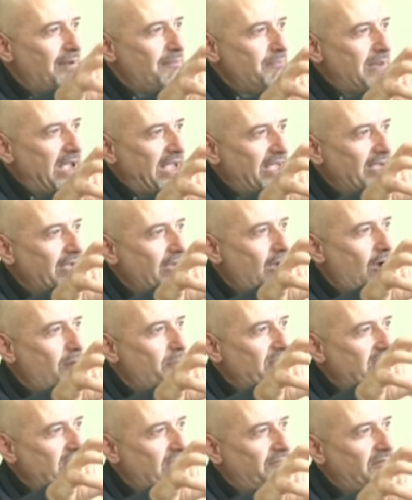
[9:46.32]
making
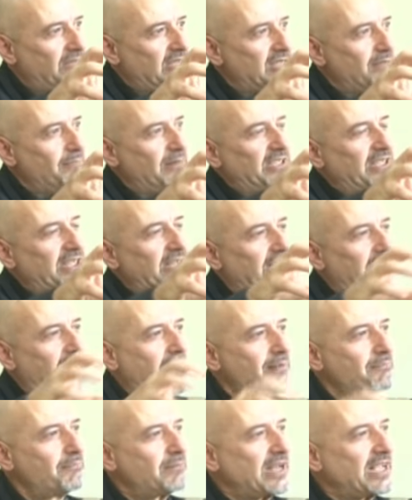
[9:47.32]
copies of this material
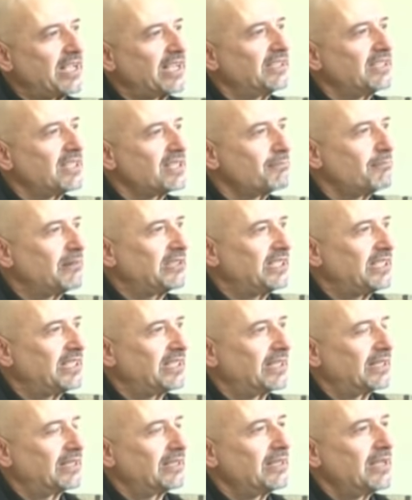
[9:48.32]
and bringing this
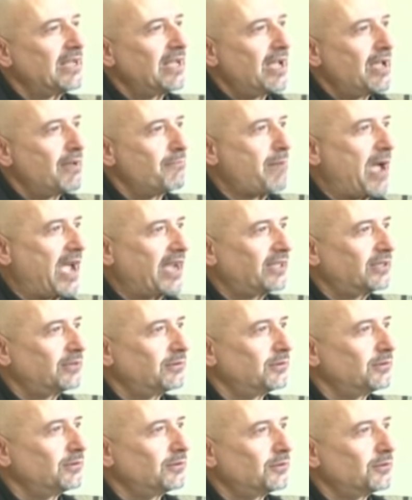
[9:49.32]
material back
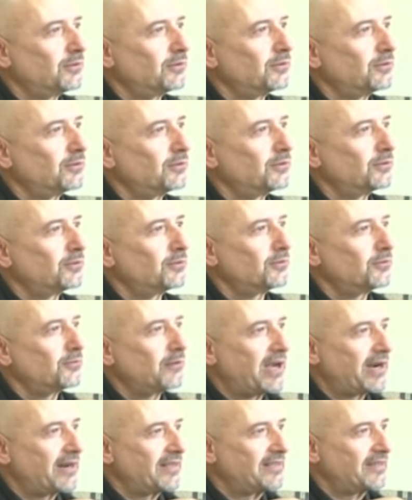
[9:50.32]
to
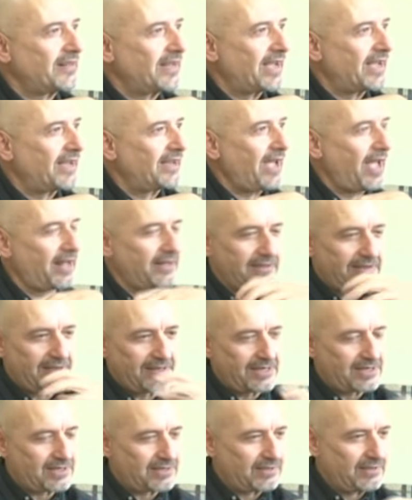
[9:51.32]
Eritrea. And
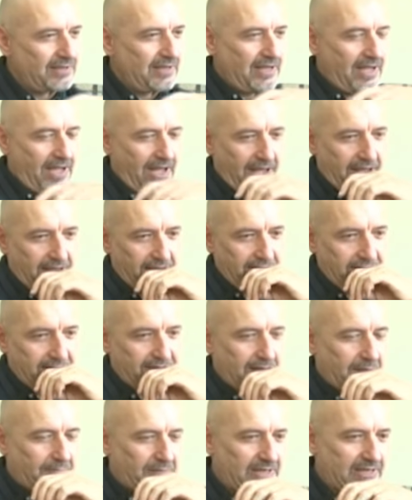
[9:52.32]
this is
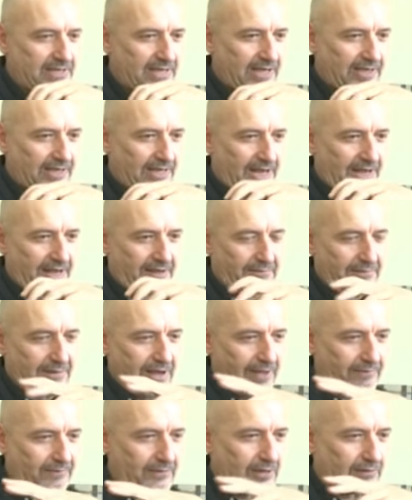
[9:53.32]
something that we
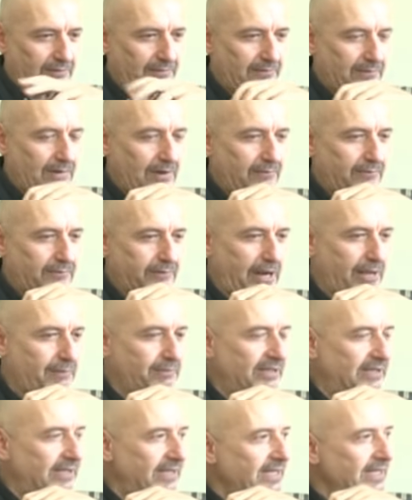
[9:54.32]
have done
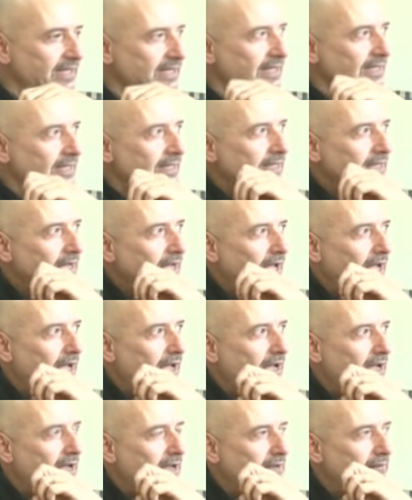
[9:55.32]
frequently
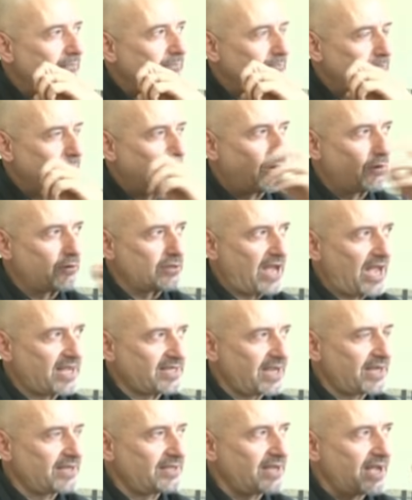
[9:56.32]
because, as
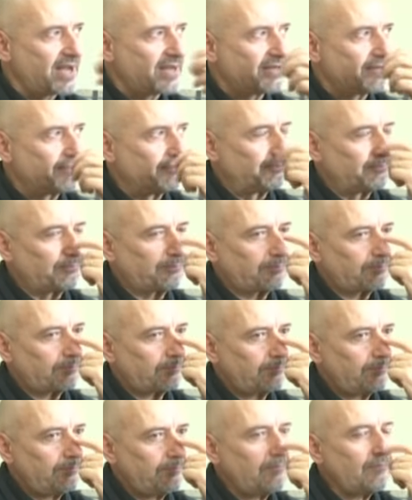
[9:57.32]
I said,
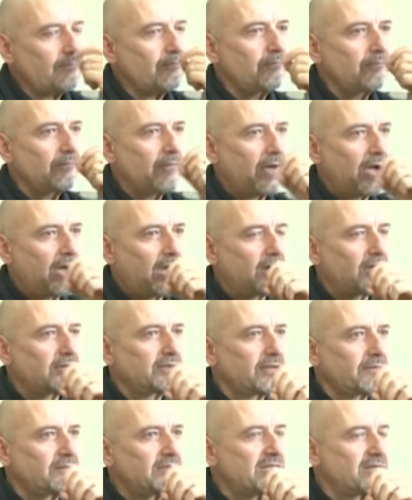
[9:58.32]
a
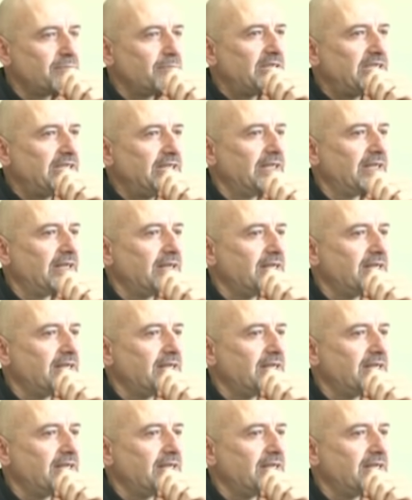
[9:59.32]
lot of this material